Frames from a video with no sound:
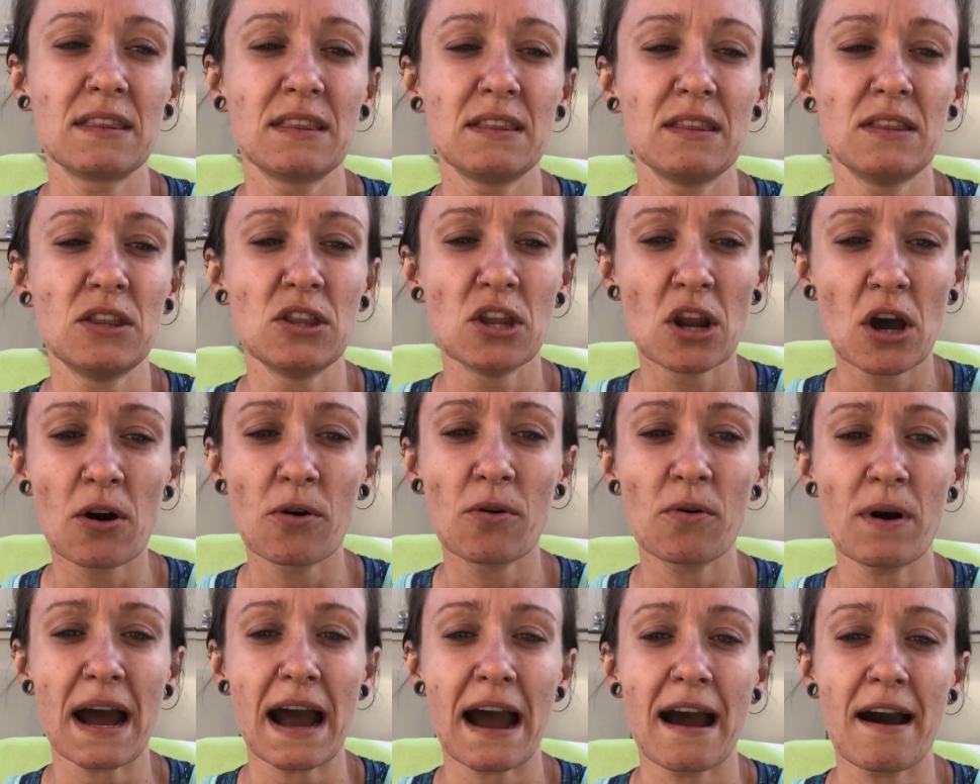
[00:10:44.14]
know
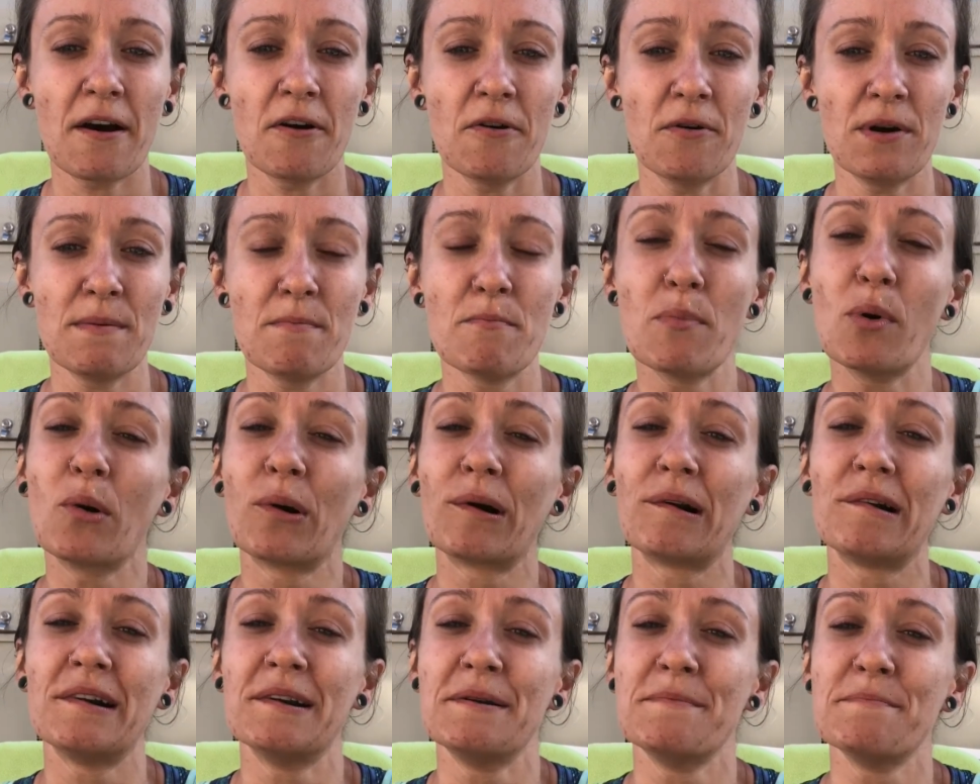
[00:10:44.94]
how
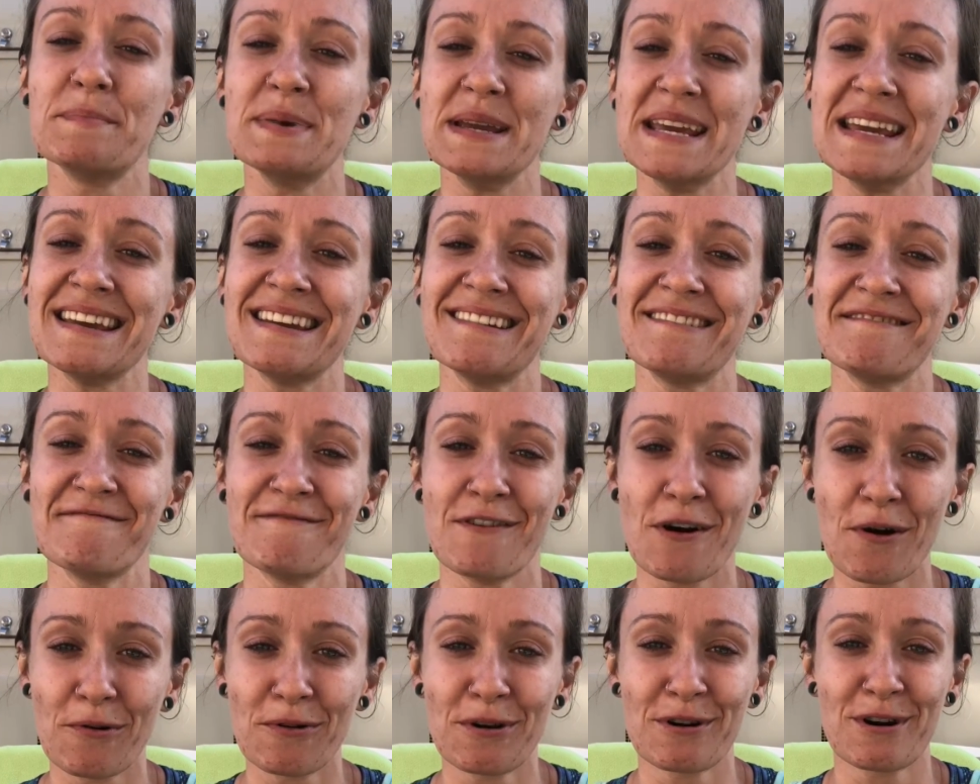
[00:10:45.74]
important being
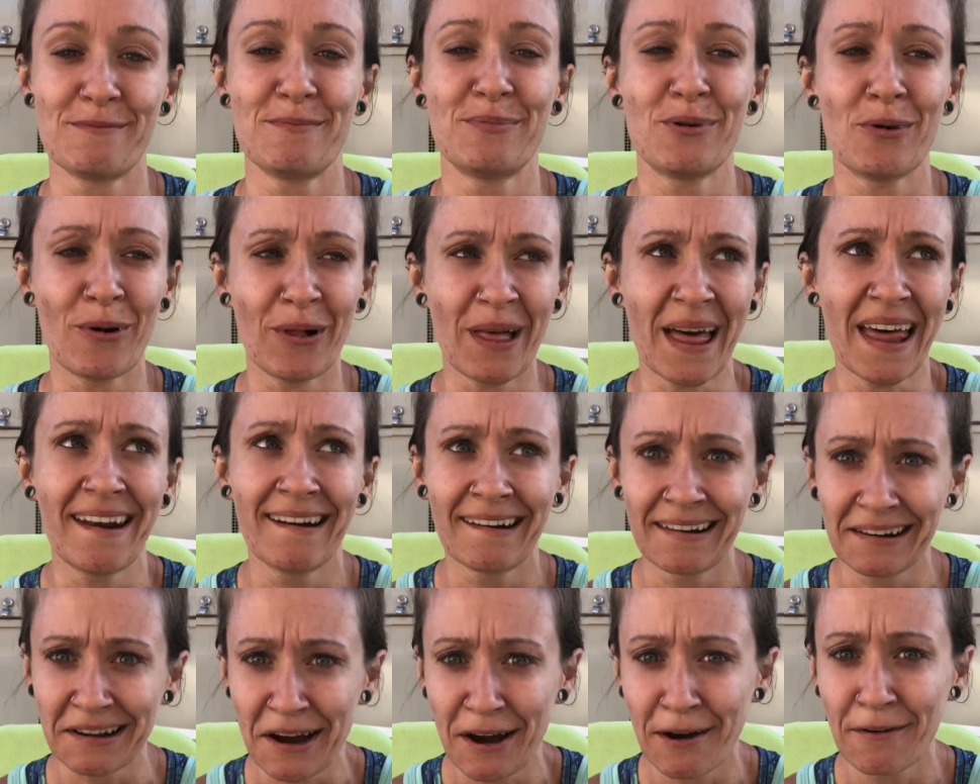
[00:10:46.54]
vulnerable and
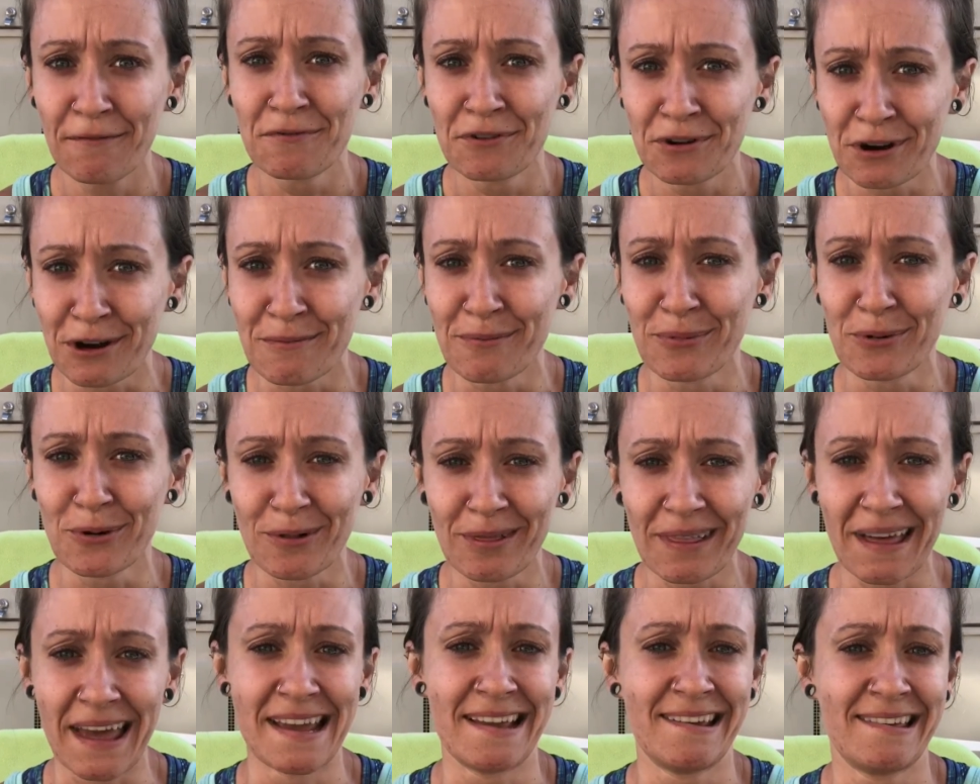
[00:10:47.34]
uncomfortable
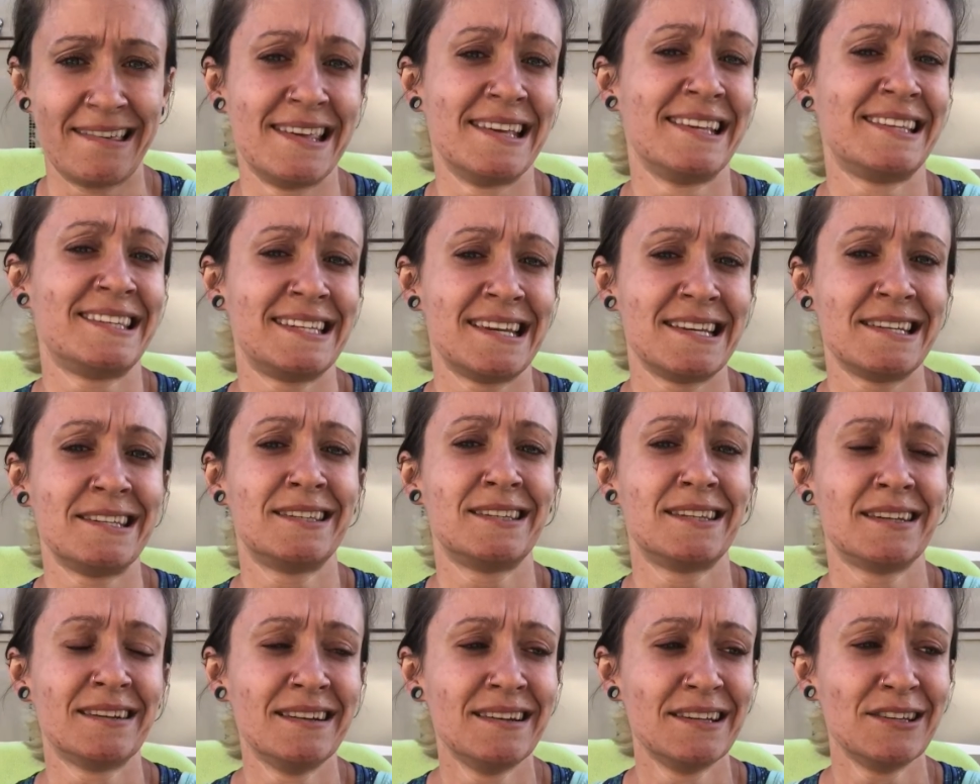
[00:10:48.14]
like this is.
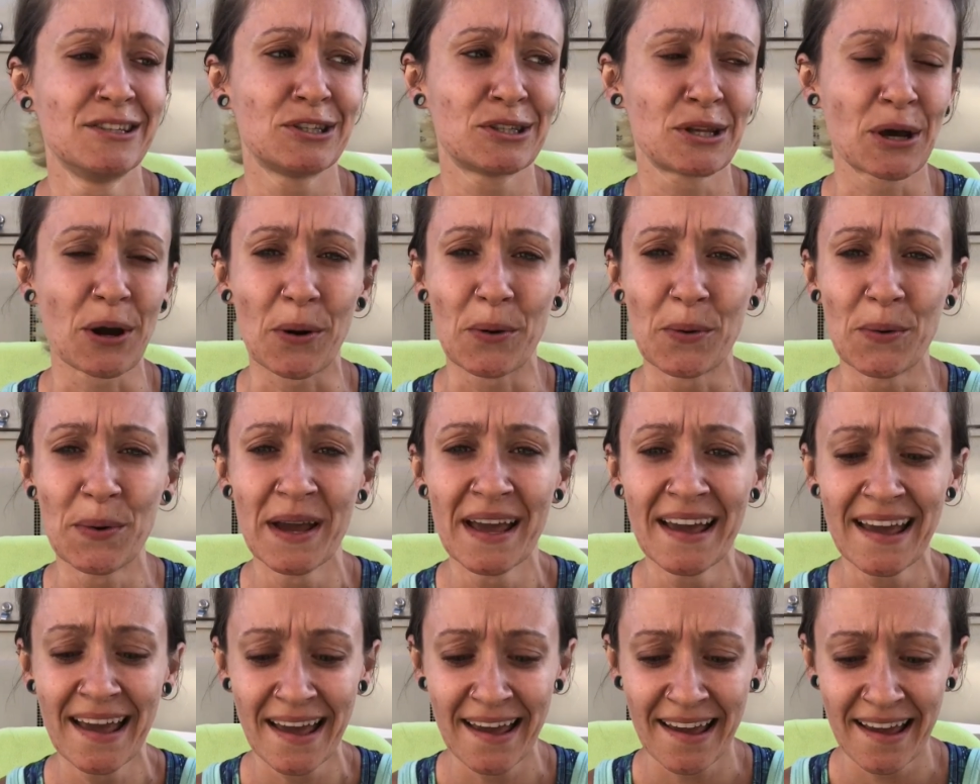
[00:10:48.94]
So
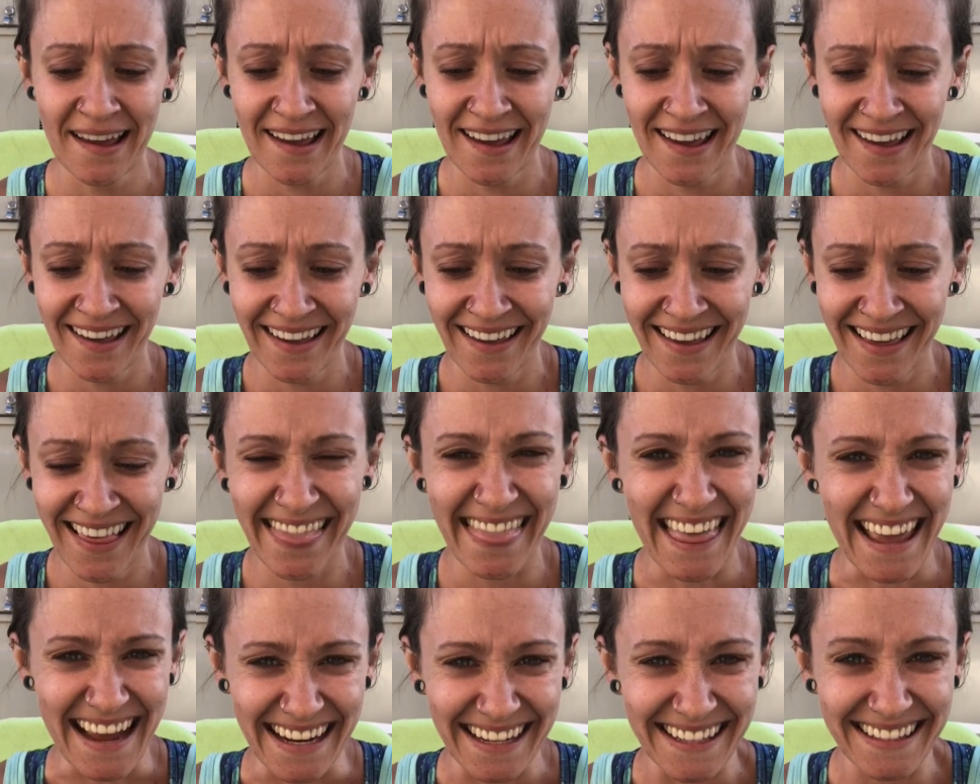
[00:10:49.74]

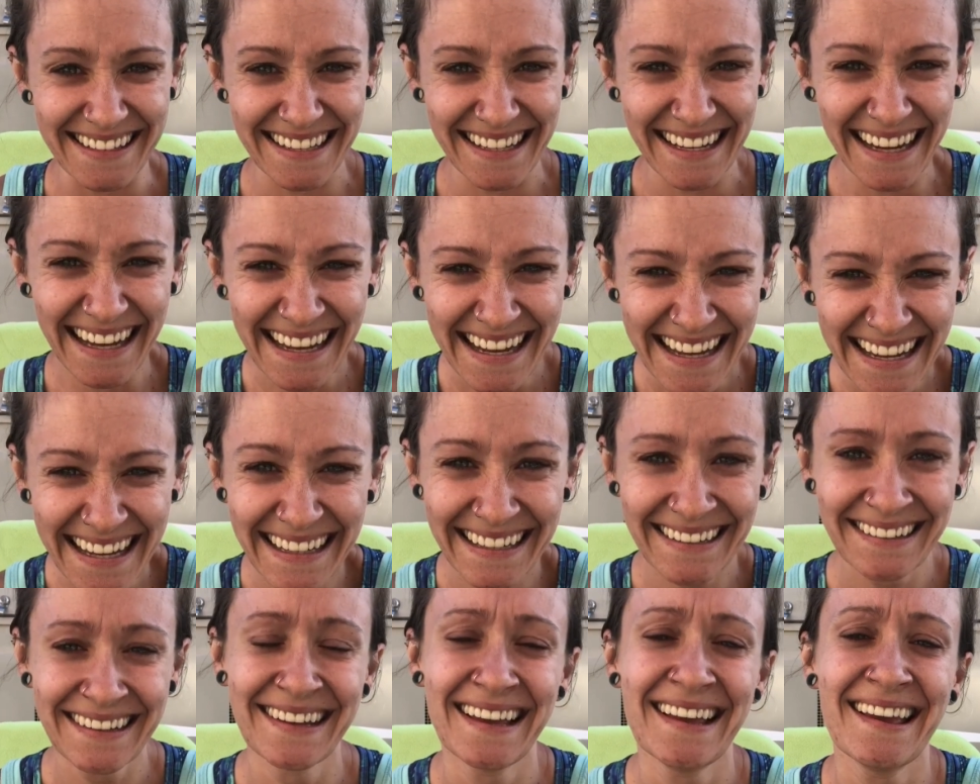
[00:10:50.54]
thanks,
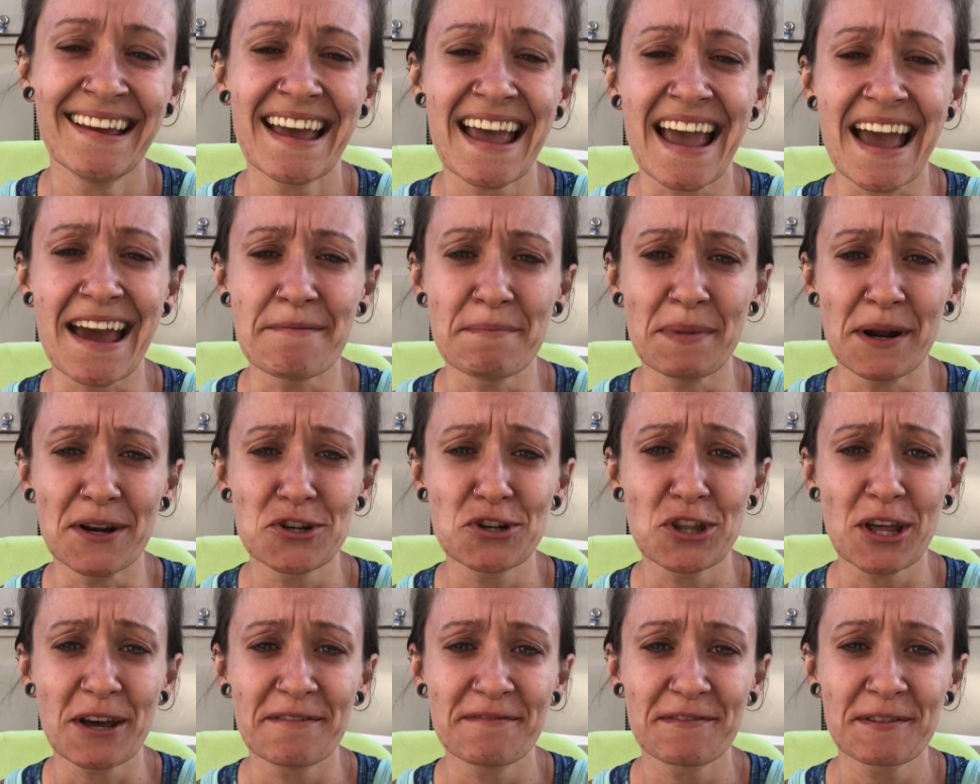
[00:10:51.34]
and much
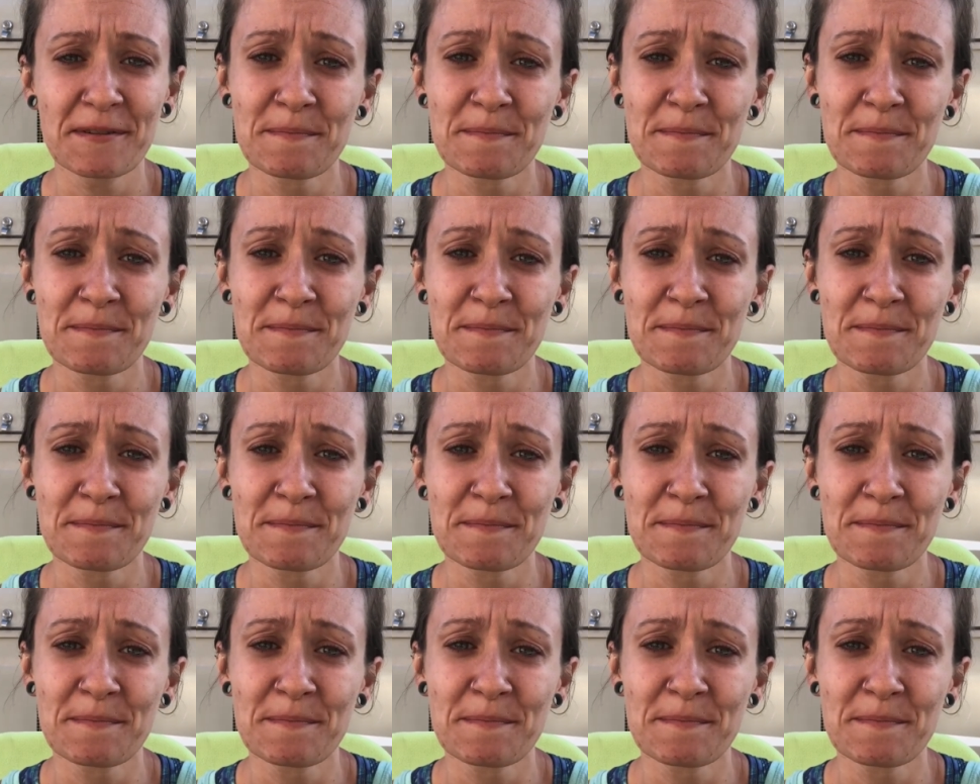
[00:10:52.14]
love.